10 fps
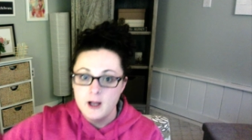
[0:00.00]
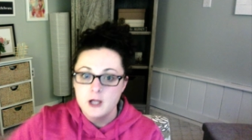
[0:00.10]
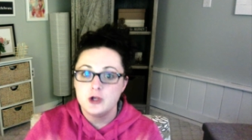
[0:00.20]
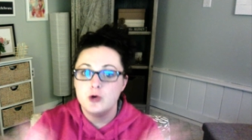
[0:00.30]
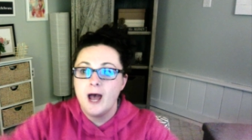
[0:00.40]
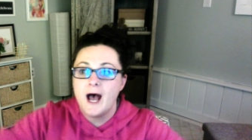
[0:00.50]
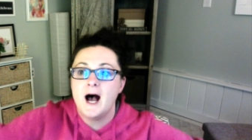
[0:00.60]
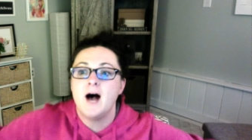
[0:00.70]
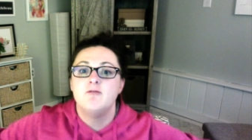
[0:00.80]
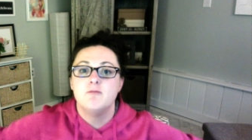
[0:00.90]
You
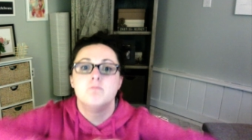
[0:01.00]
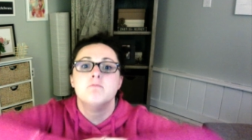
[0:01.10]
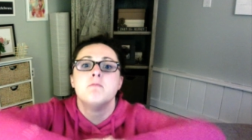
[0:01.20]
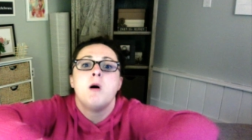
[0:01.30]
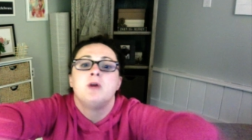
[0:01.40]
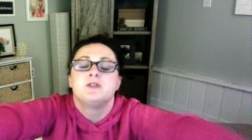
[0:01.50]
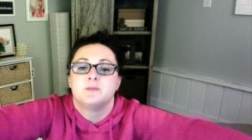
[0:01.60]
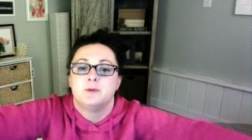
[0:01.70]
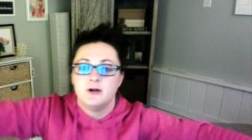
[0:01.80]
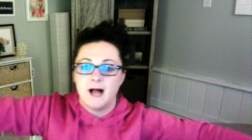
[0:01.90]
have
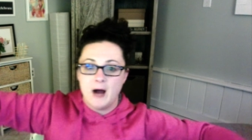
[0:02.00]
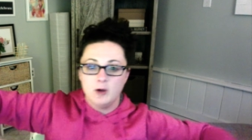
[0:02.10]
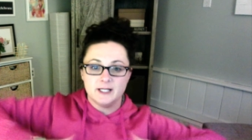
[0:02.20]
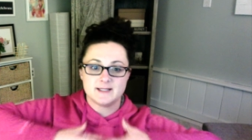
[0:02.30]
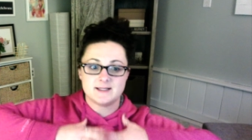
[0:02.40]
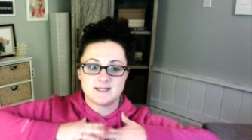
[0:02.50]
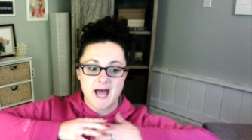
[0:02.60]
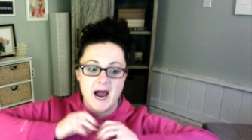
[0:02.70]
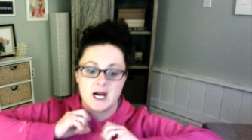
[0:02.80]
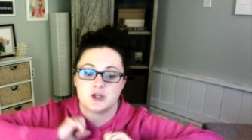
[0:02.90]
multiple outlets to
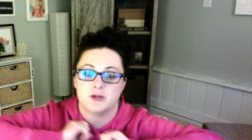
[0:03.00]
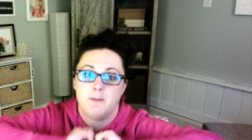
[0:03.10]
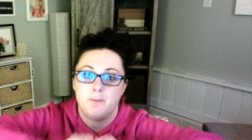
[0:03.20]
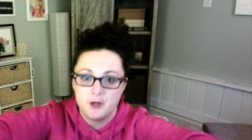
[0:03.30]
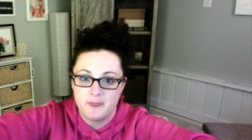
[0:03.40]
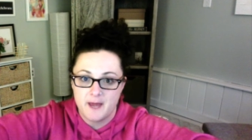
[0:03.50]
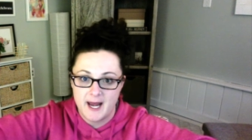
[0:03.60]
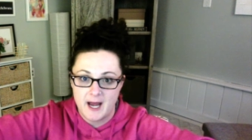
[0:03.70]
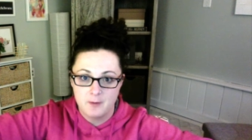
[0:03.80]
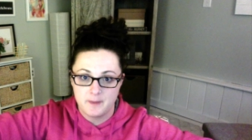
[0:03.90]
actually put that
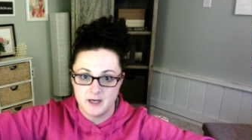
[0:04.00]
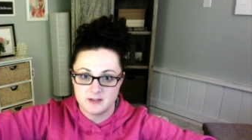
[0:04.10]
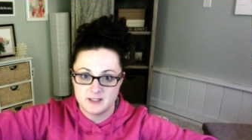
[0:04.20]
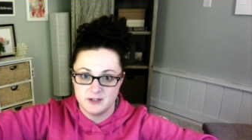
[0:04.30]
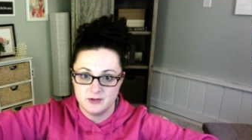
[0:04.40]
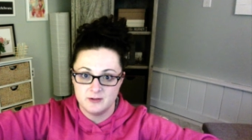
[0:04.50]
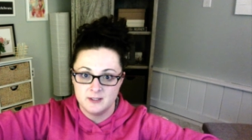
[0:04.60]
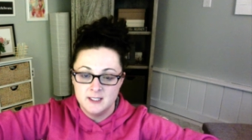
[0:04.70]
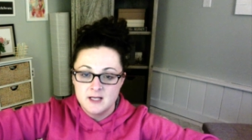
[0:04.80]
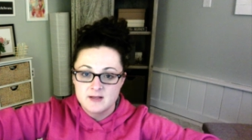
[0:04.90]
out there too.
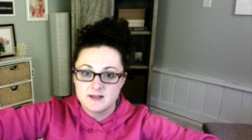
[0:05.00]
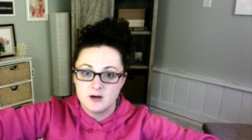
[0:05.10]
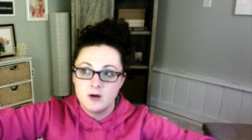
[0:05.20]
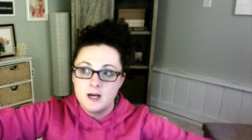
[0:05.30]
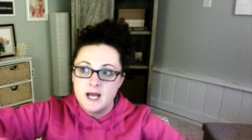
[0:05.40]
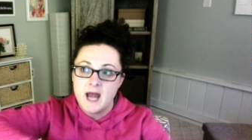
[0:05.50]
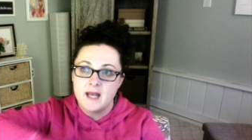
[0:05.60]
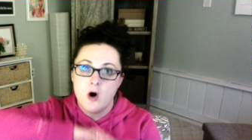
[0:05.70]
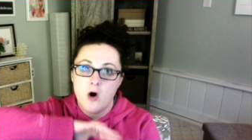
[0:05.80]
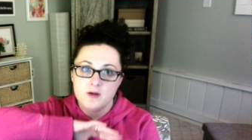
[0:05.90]
So, and it
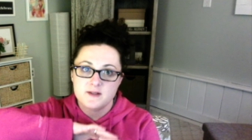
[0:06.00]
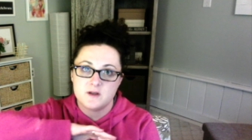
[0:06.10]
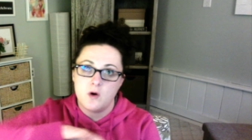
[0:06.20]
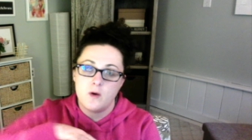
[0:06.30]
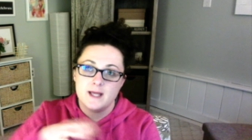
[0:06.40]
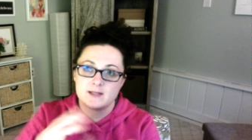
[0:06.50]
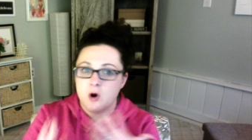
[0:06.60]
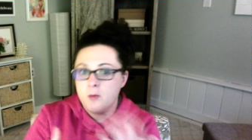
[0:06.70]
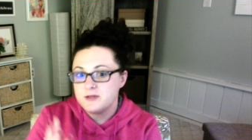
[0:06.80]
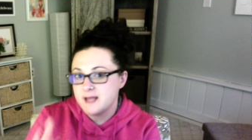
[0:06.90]
also is
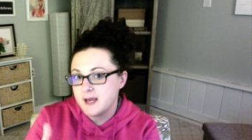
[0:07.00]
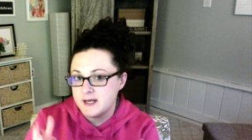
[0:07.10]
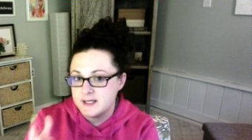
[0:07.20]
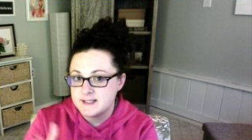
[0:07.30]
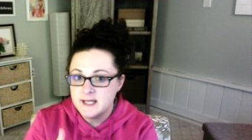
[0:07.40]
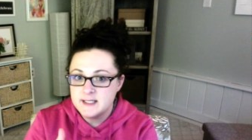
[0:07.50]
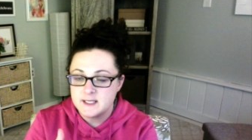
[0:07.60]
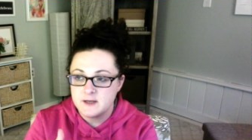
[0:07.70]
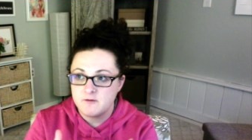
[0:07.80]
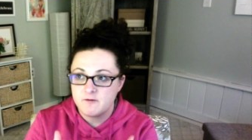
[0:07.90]
almost like an
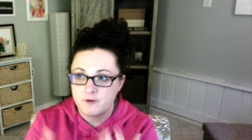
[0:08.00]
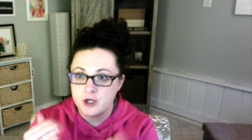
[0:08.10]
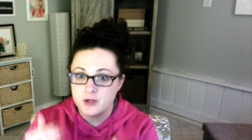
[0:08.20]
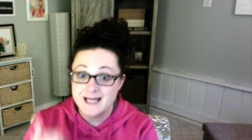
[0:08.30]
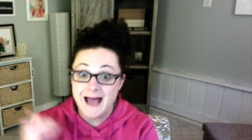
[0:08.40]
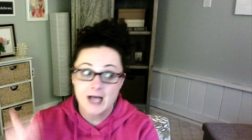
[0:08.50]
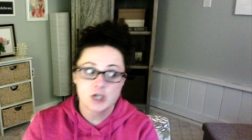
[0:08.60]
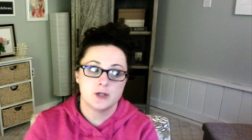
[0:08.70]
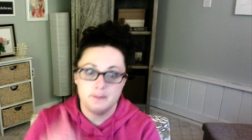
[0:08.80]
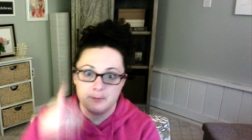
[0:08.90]
incentive for you to
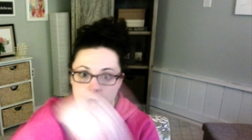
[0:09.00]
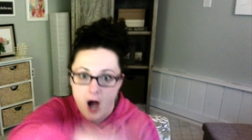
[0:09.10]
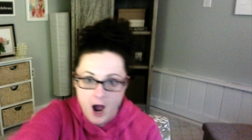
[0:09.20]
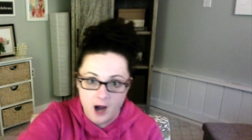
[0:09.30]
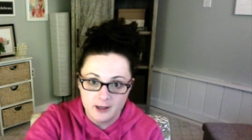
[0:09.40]
actually blog,